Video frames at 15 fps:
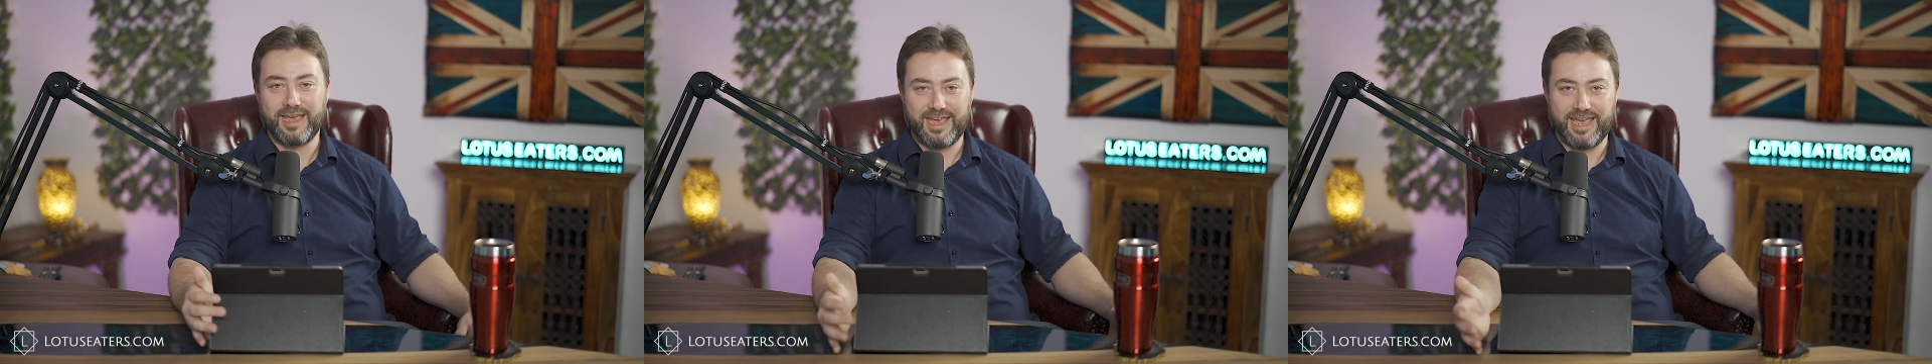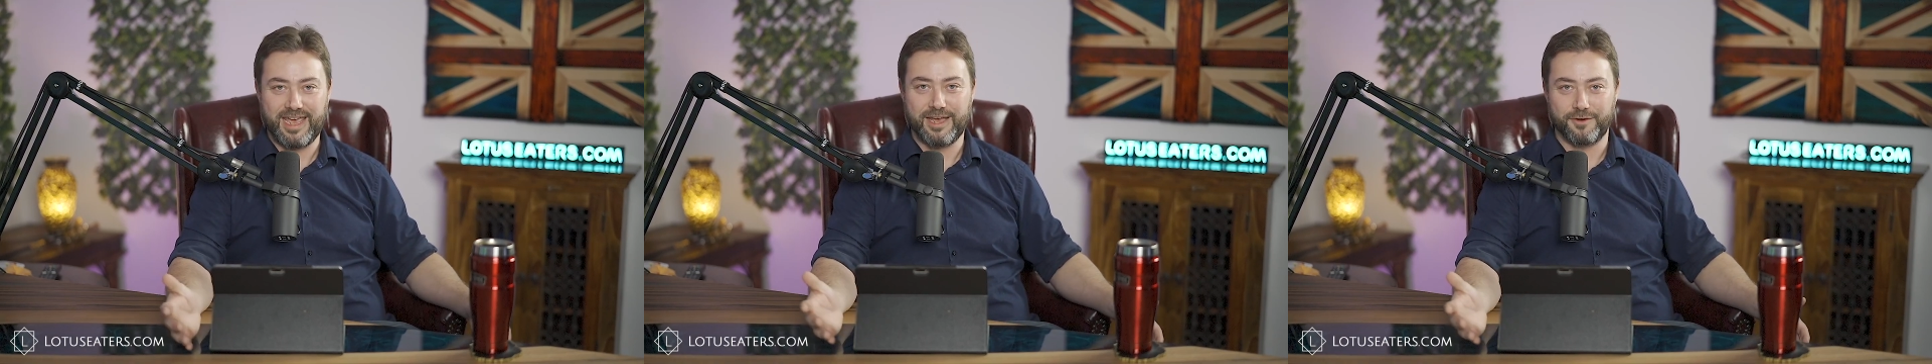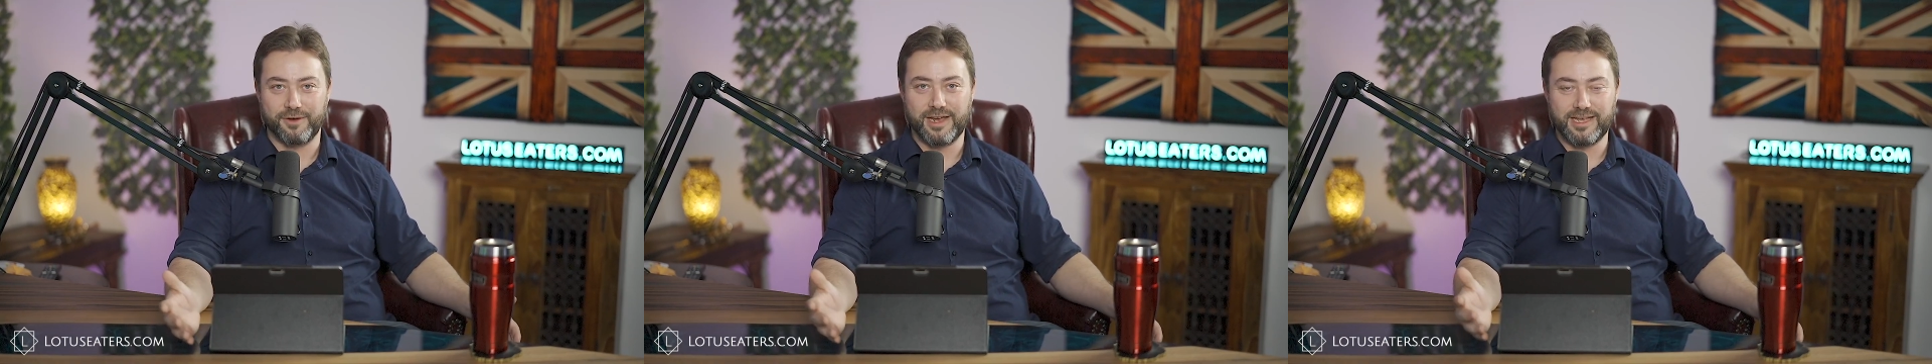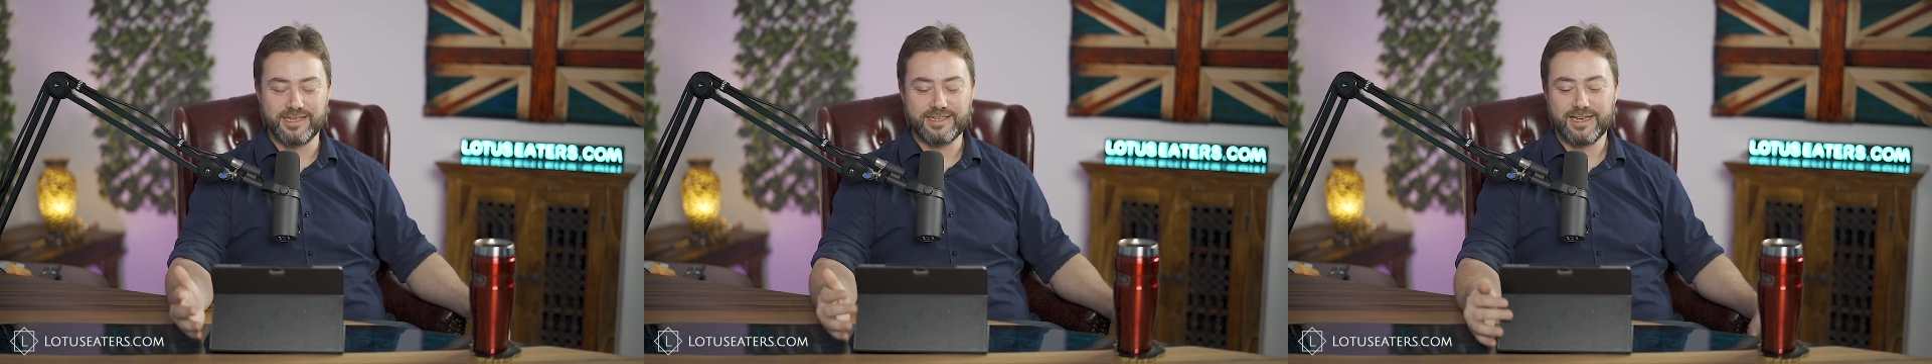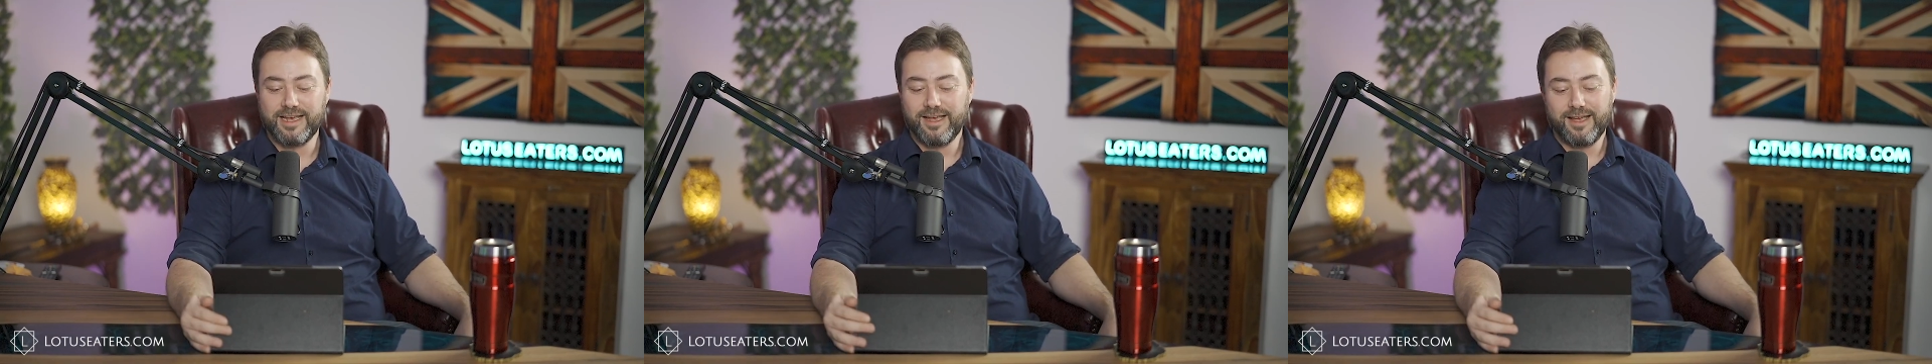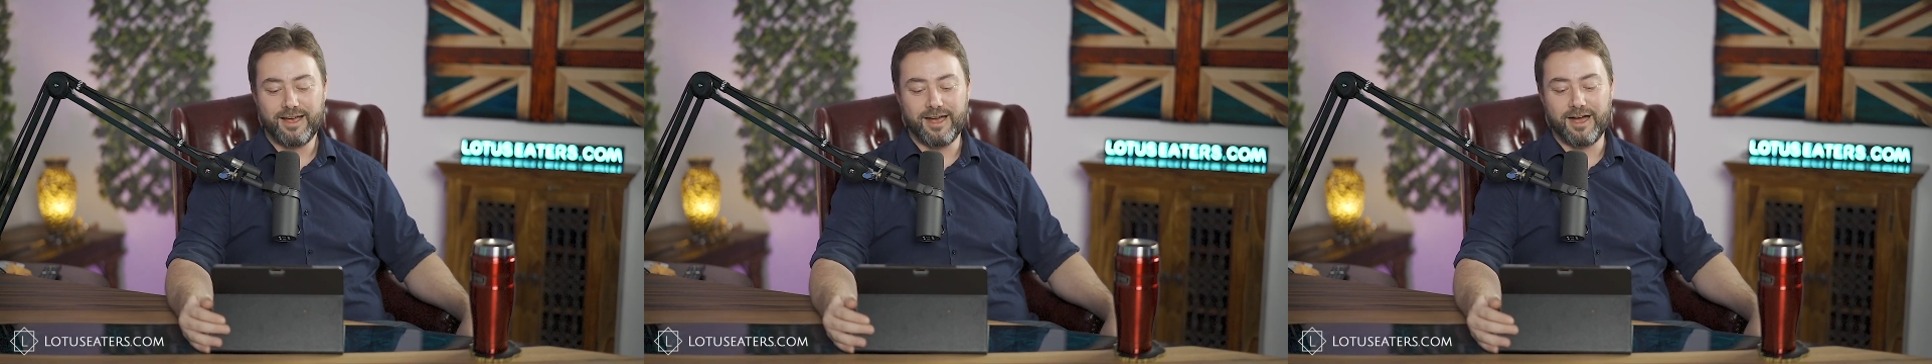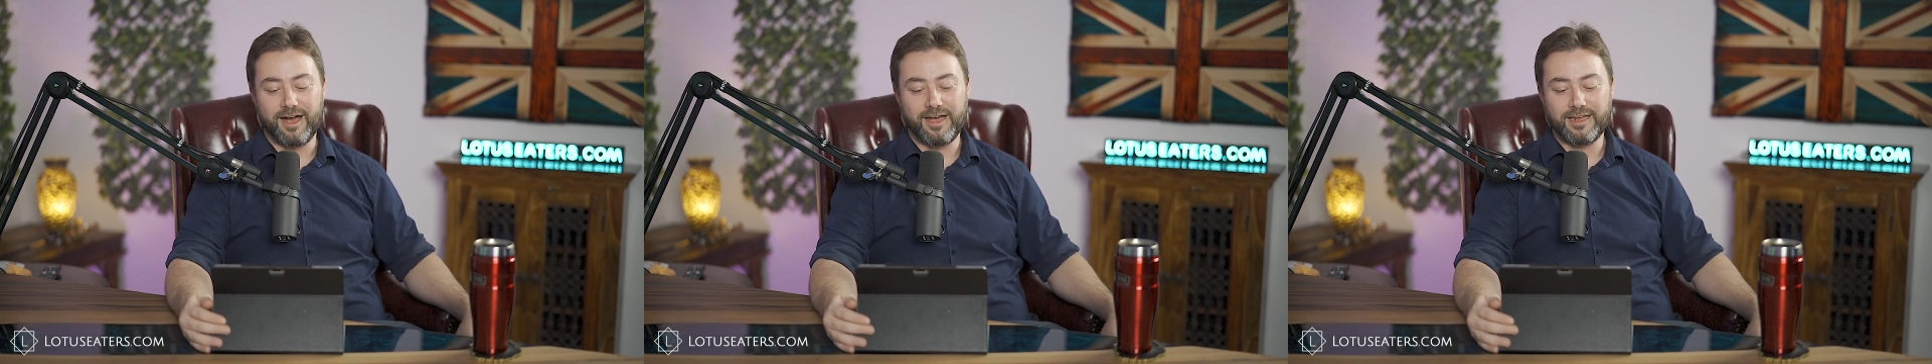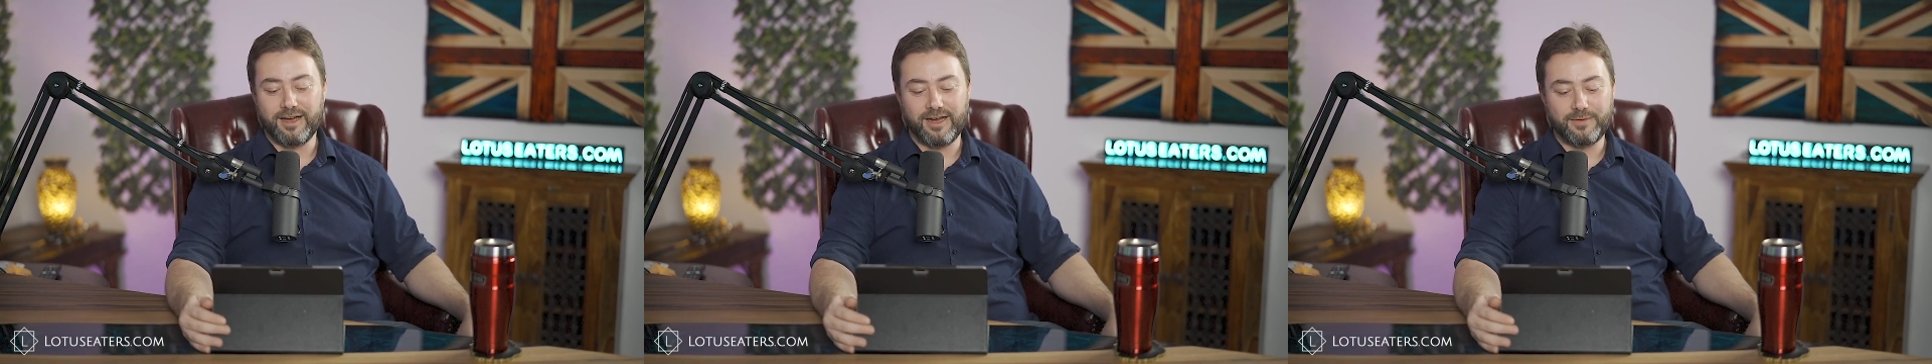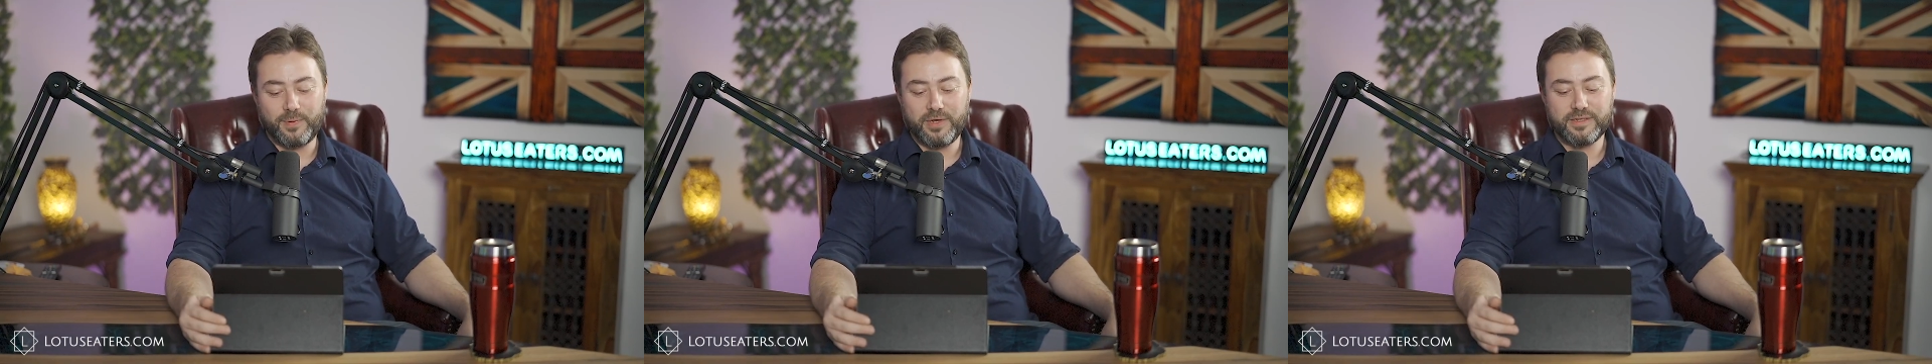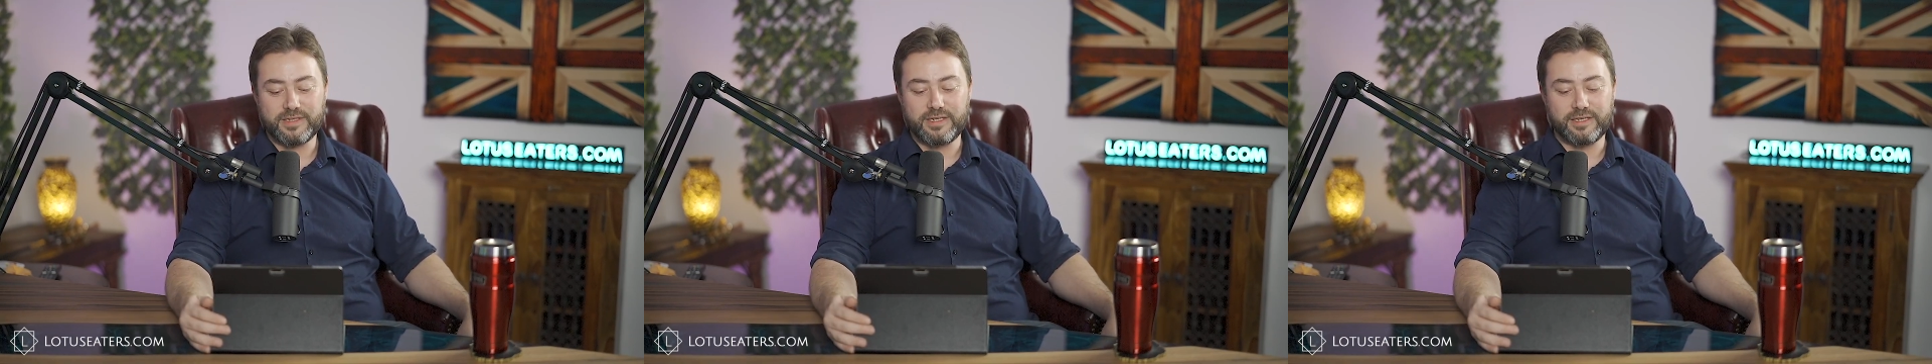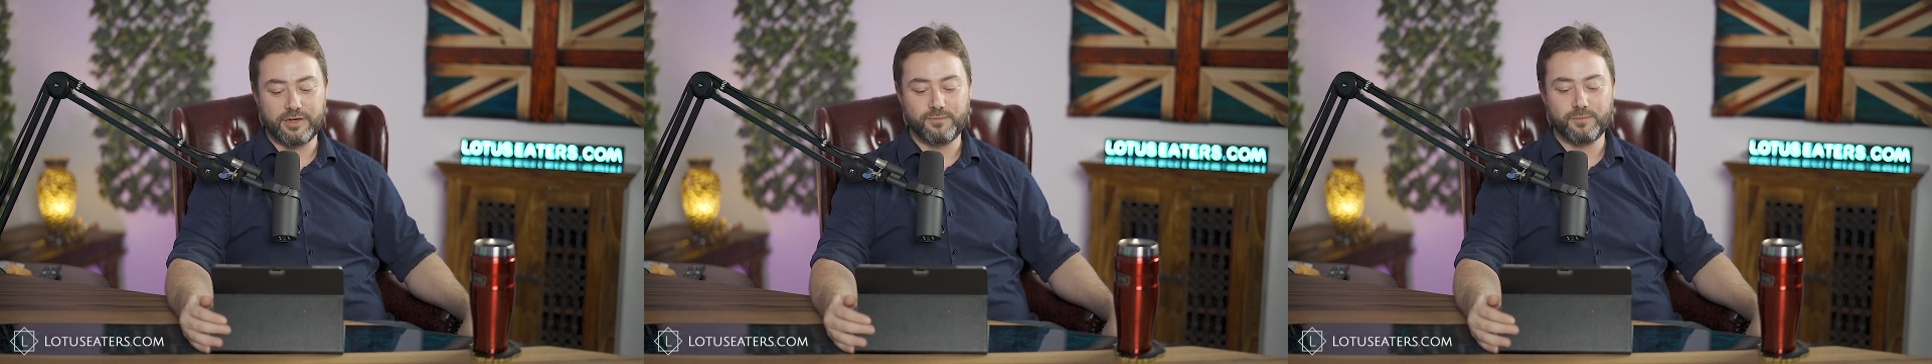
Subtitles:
here is. I personally don't